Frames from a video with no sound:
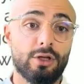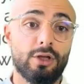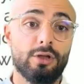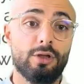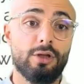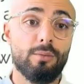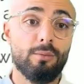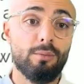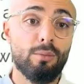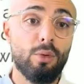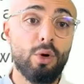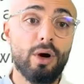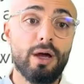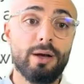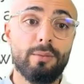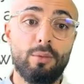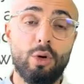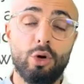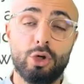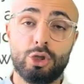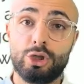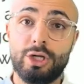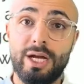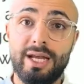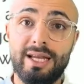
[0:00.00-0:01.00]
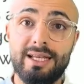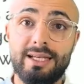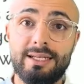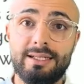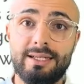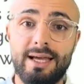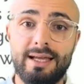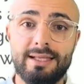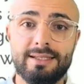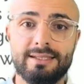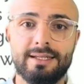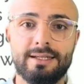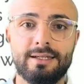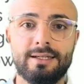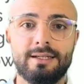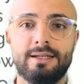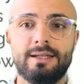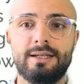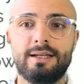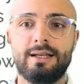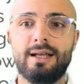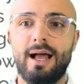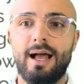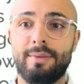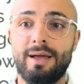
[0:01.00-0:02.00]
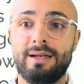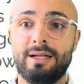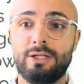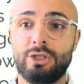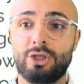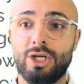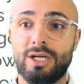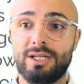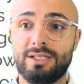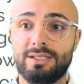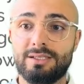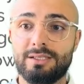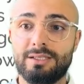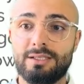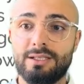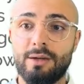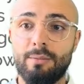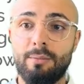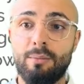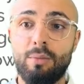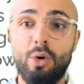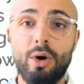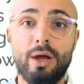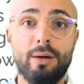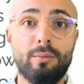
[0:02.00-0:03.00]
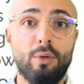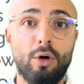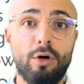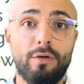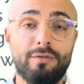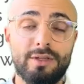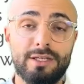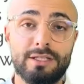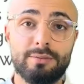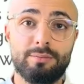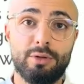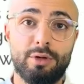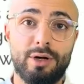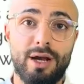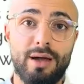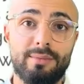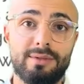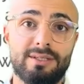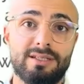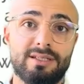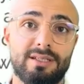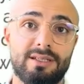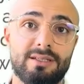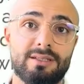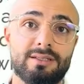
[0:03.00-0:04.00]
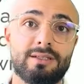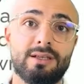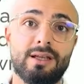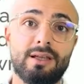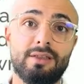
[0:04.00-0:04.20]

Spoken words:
more and more training data and adjusts more and more of these parameters,